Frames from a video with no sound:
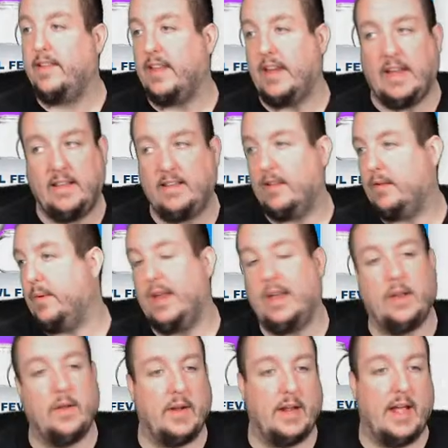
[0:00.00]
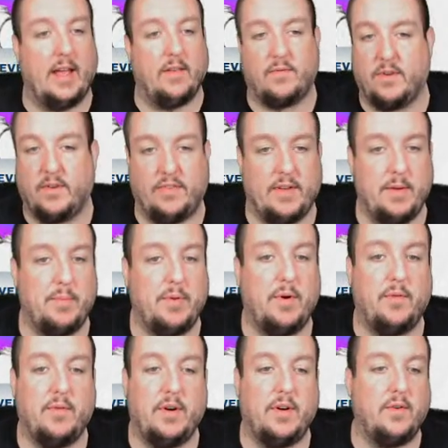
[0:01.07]
the easiest way to do it, guys. Real
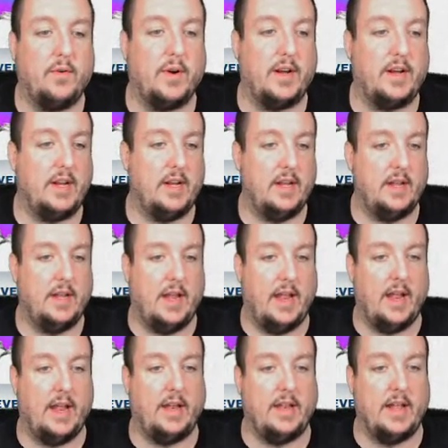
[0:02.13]
simple, real quick. And